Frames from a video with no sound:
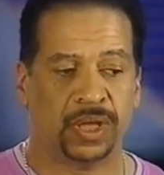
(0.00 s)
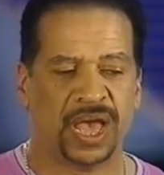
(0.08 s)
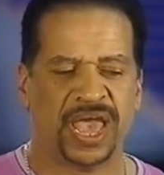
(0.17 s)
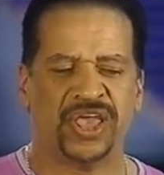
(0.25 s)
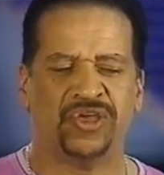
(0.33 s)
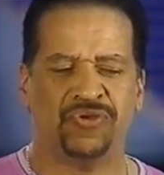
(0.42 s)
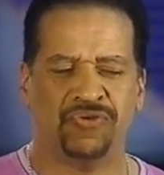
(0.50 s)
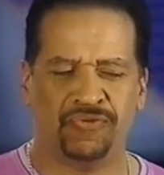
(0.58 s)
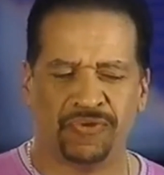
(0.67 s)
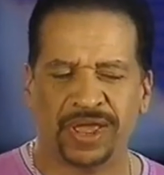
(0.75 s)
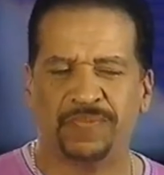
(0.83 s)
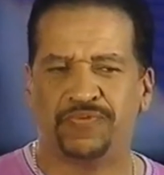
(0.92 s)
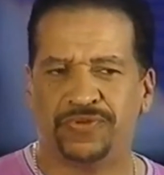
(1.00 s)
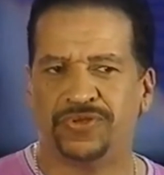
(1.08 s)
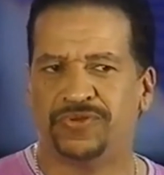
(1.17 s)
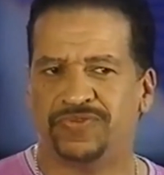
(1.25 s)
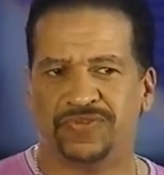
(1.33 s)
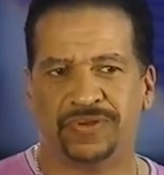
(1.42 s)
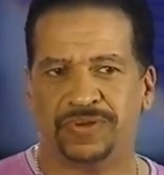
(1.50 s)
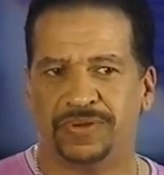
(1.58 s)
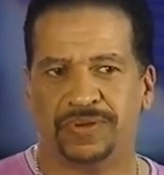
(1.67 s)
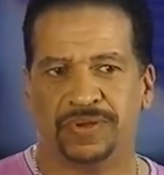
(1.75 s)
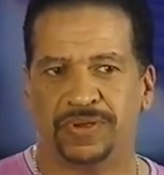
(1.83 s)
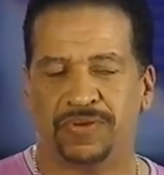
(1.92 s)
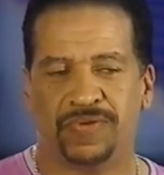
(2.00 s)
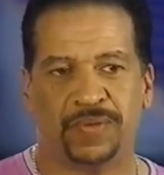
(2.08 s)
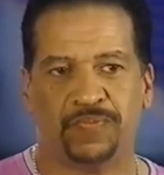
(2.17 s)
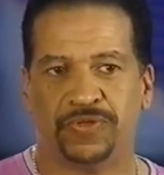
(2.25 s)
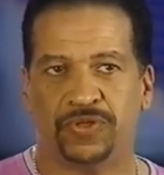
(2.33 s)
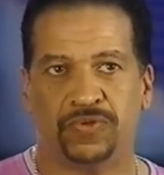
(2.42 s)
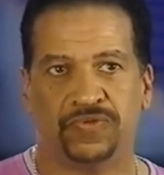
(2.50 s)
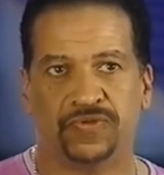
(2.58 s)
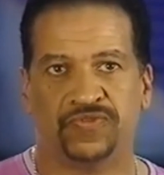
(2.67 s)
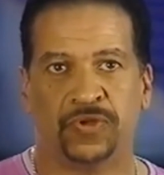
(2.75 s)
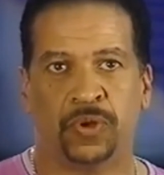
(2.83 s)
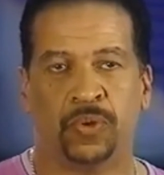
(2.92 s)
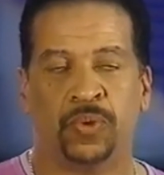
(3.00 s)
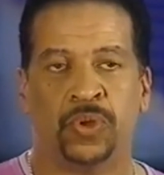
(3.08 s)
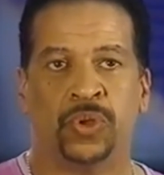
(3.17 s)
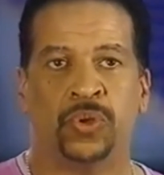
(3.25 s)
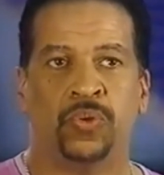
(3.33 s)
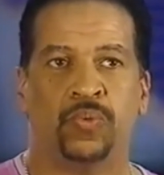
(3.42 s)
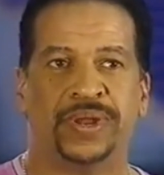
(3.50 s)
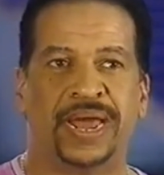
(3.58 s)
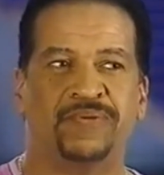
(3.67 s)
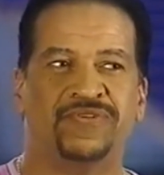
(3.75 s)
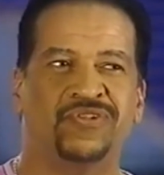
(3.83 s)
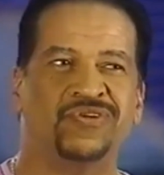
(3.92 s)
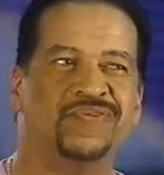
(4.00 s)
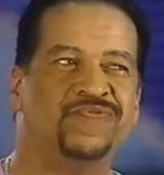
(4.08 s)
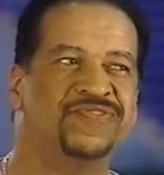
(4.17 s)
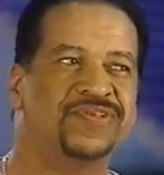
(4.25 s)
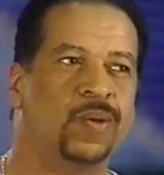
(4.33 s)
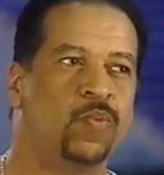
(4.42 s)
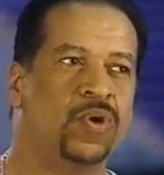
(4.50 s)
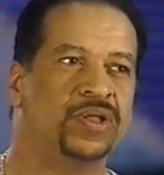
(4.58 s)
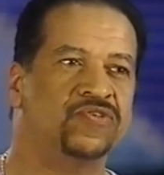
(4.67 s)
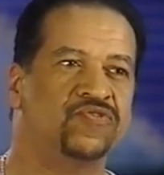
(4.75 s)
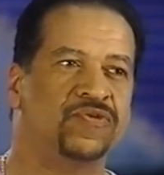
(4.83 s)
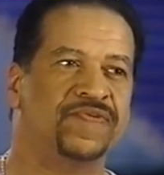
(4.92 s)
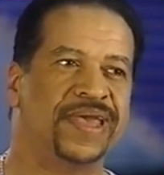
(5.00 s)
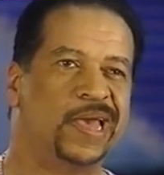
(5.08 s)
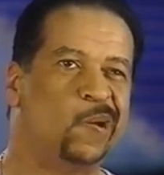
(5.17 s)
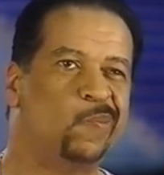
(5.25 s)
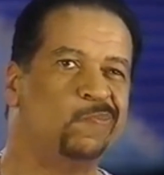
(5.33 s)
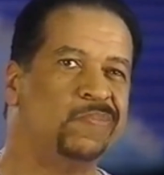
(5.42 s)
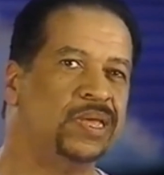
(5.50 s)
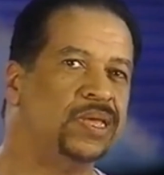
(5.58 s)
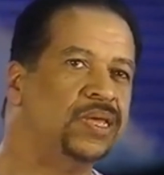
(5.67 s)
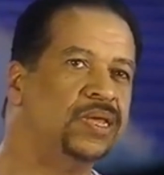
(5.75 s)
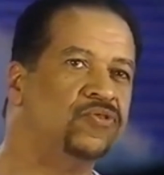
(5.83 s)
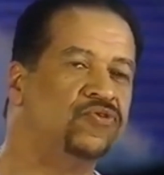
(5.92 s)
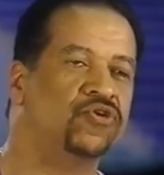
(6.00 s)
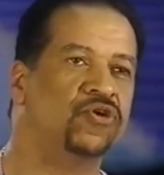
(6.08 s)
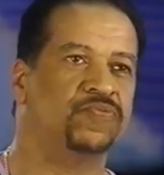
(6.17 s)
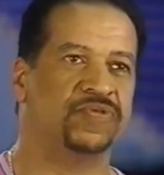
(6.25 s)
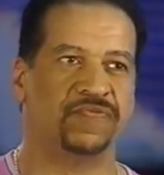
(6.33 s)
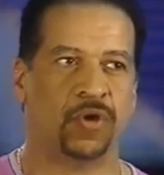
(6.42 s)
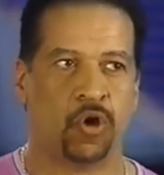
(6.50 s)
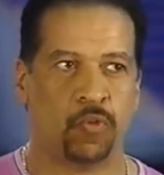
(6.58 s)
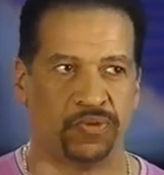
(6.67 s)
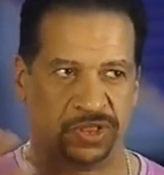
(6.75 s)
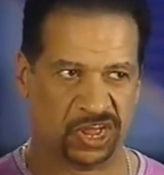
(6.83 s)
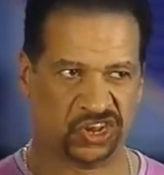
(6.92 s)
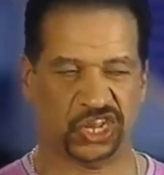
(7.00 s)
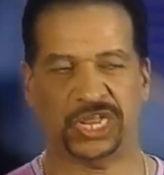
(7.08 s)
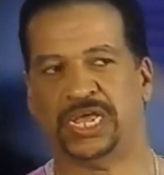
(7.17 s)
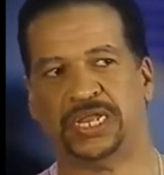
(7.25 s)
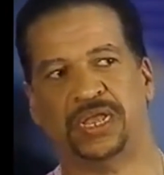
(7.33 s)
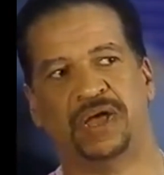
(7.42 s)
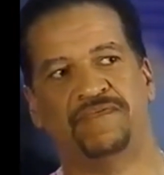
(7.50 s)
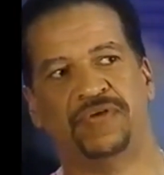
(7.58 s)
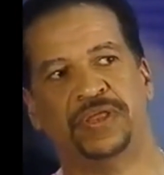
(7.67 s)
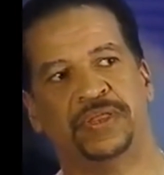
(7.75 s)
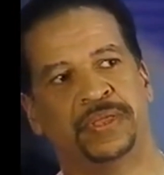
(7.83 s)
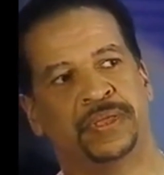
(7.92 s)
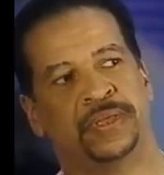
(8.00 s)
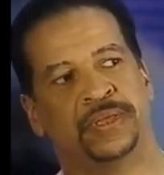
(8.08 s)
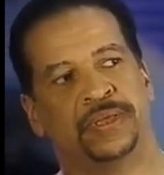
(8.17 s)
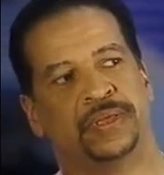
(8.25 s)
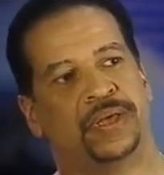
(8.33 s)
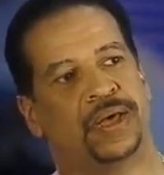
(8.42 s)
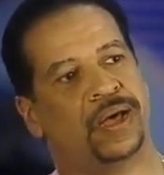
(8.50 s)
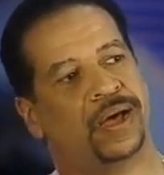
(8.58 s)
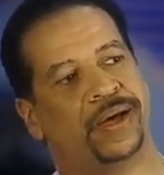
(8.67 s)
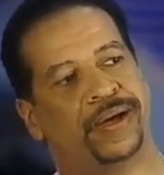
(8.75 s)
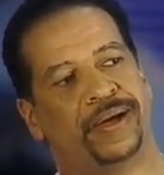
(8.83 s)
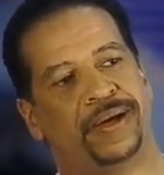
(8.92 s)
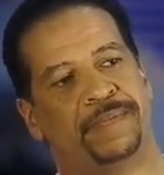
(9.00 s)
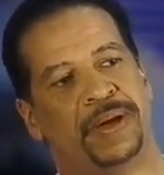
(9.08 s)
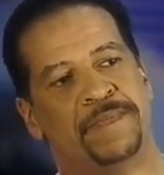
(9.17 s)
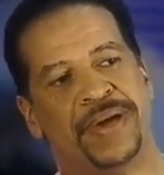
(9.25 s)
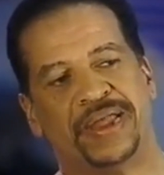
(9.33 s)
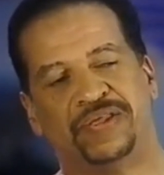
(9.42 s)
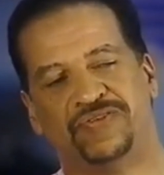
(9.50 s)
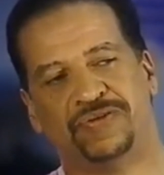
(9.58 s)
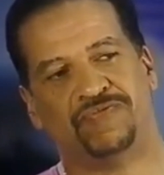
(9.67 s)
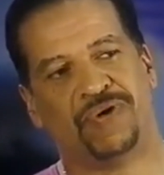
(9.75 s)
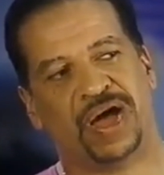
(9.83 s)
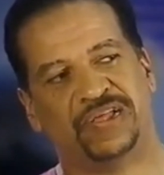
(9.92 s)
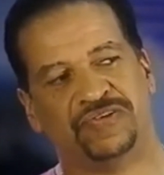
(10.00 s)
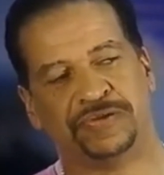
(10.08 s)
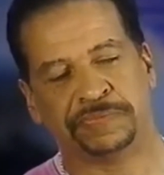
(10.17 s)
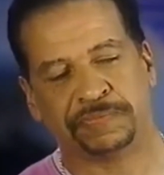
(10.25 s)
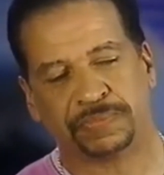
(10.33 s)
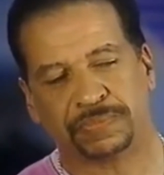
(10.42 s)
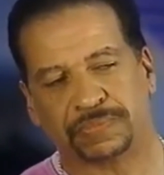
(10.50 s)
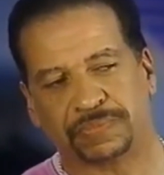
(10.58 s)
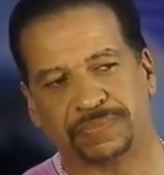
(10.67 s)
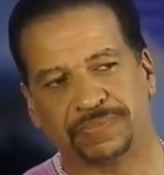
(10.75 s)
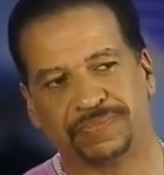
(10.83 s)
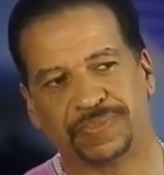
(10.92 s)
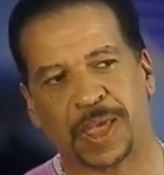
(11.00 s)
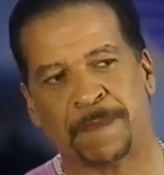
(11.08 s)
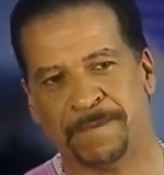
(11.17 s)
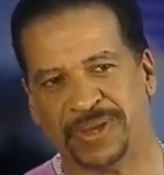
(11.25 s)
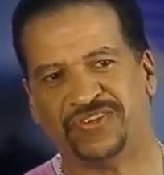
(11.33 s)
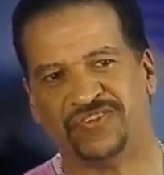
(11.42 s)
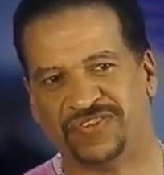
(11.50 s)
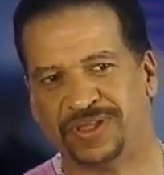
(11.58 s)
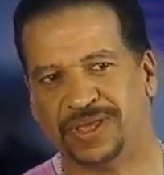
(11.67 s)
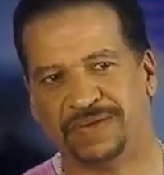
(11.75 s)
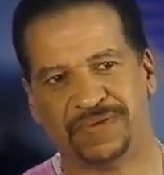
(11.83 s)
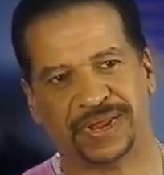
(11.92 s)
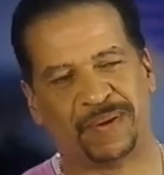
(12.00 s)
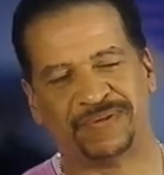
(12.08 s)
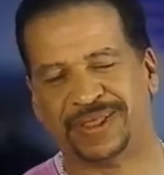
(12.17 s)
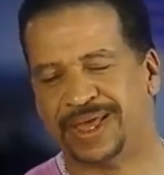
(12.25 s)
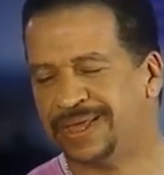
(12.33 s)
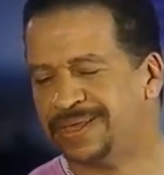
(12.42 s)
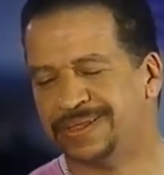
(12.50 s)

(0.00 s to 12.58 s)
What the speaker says: a great producer. So when I was looking for someone to sort of help me in terms of the whole production end of it, my manager, Roger, mentioned Stevie, and I was like,